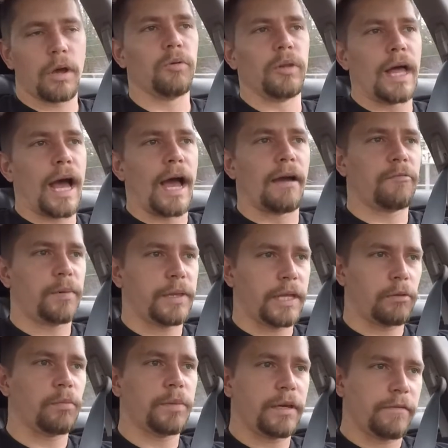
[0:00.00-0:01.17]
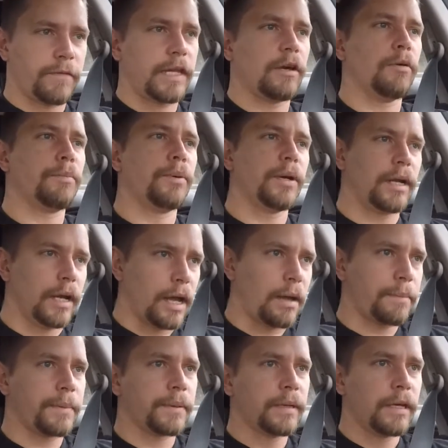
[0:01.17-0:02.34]
live, but there will be a video put up
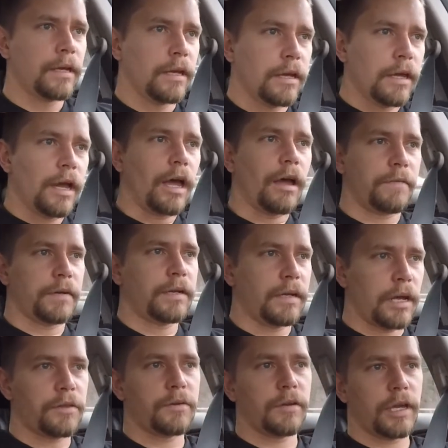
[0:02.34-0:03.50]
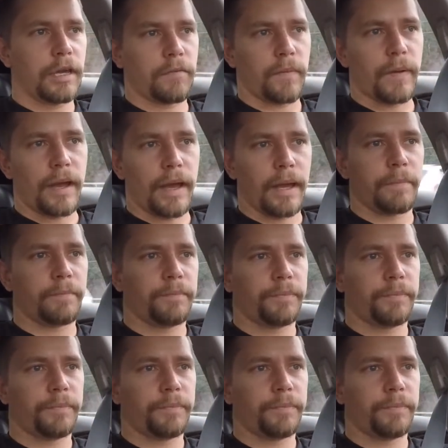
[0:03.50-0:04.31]
of another giveaway,